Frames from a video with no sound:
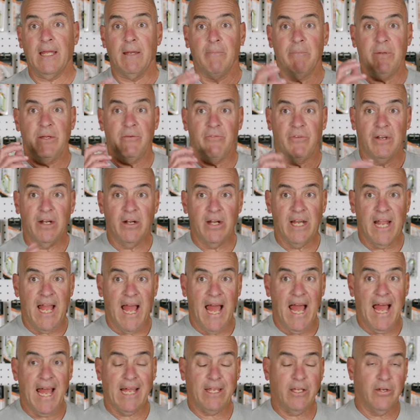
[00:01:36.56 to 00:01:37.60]
can be very
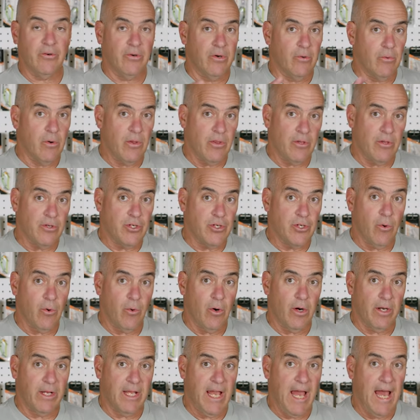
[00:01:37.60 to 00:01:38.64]
accurate with a
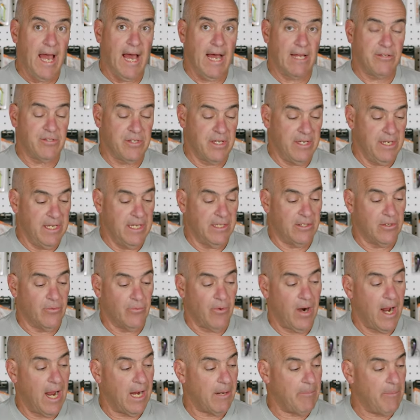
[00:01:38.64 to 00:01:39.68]
short cast and hit the
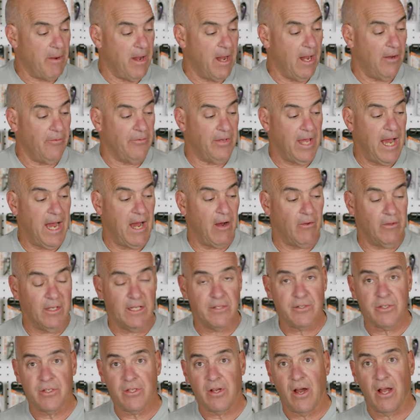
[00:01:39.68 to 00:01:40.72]
rock pile. Now,
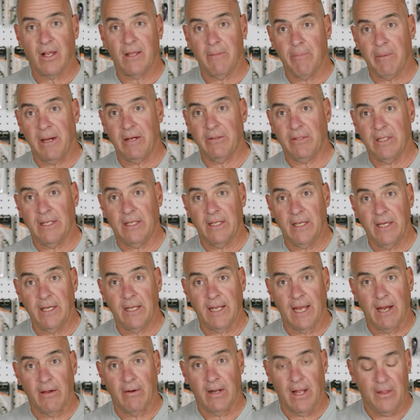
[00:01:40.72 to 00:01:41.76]
let's talk about the
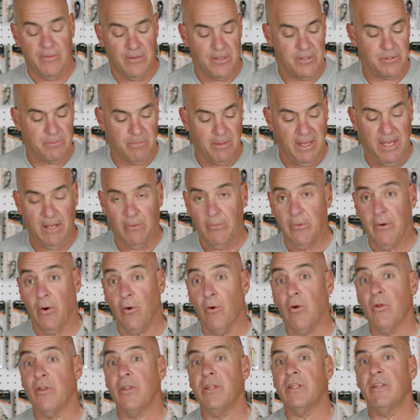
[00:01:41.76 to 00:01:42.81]
kickout on this bait
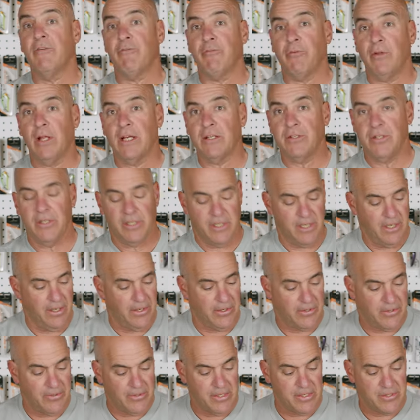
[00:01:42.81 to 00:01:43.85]
or the deflection
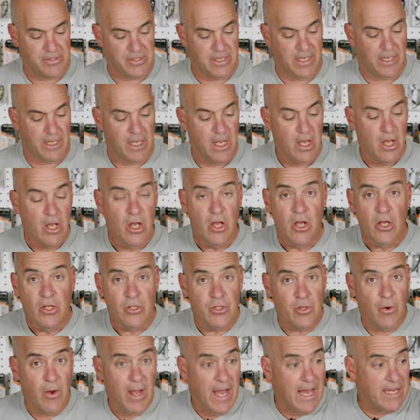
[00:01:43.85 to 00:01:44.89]
characteristic.
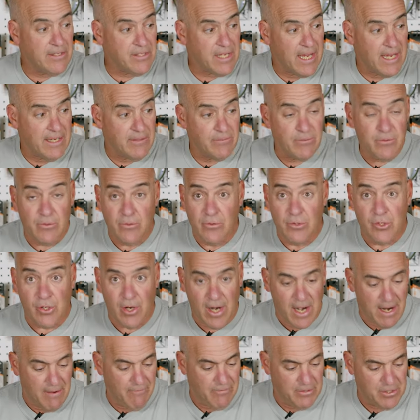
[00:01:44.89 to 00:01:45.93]
So as I
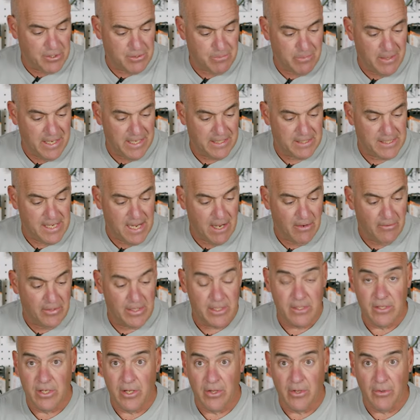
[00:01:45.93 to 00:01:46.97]
drive this bait down
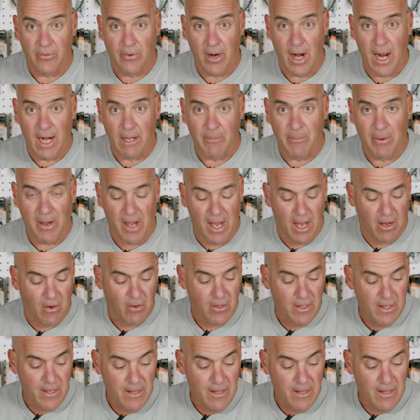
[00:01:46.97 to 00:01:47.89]
into the rock pile,